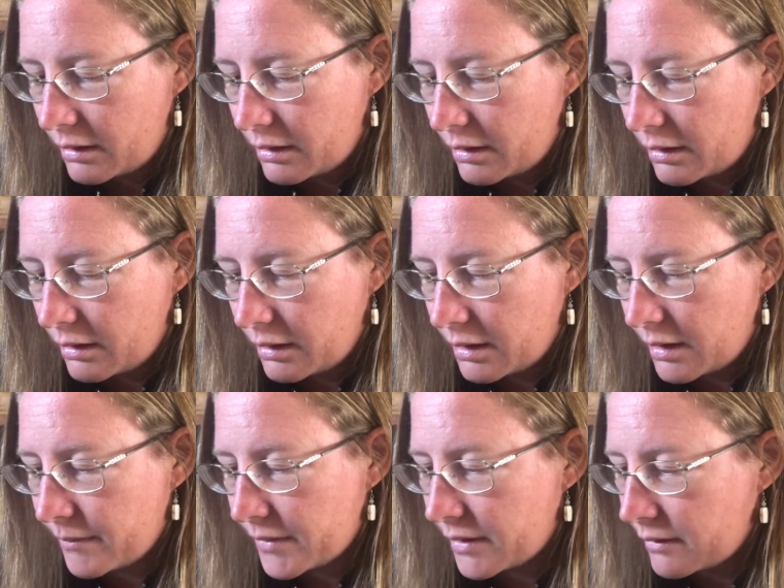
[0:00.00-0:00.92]
cut
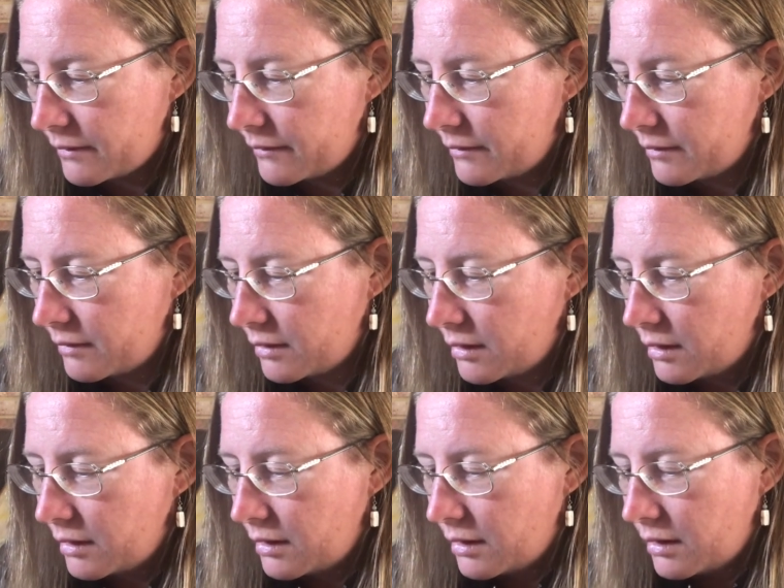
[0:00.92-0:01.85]
this off.
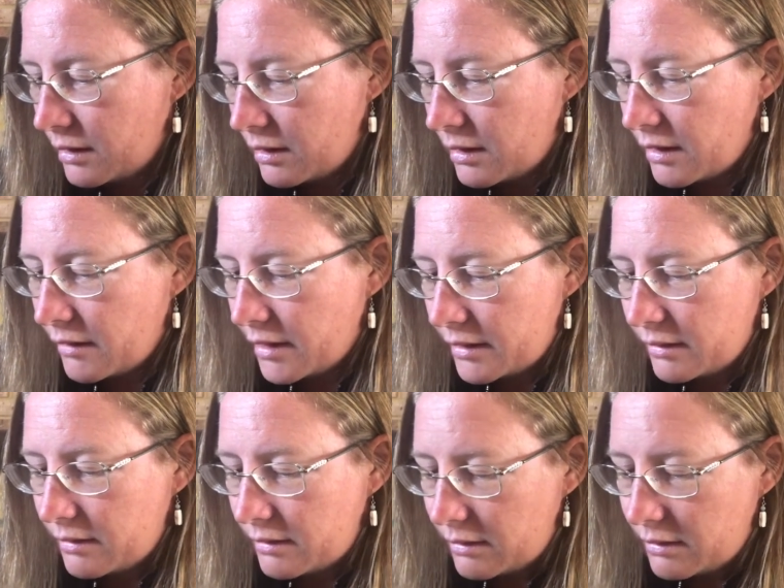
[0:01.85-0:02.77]
Alright,
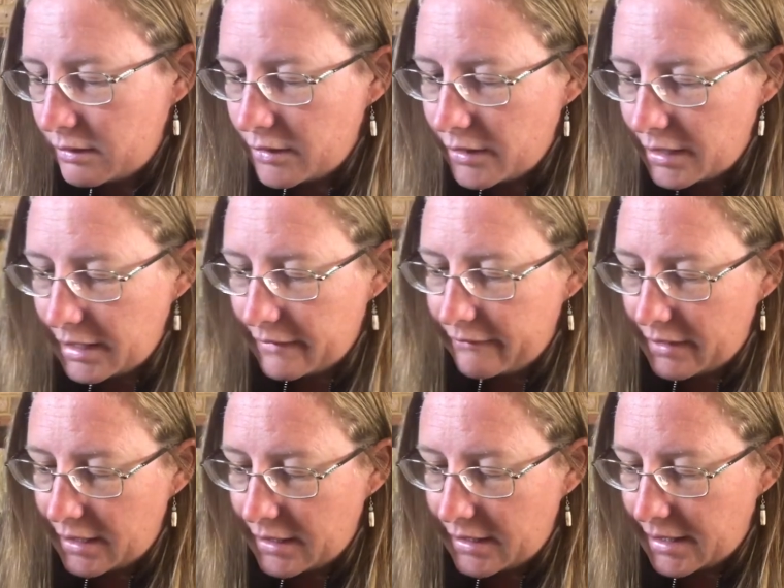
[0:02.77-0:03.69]
don't leave
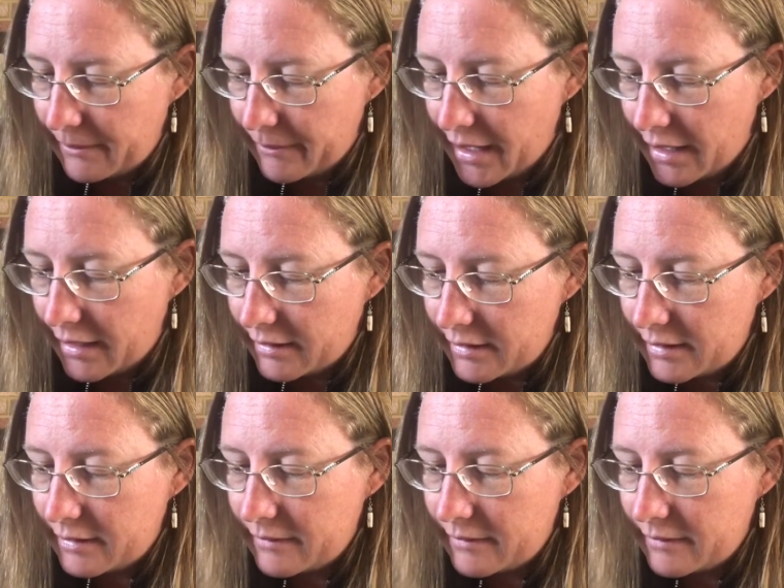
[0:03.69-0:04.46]
things in bags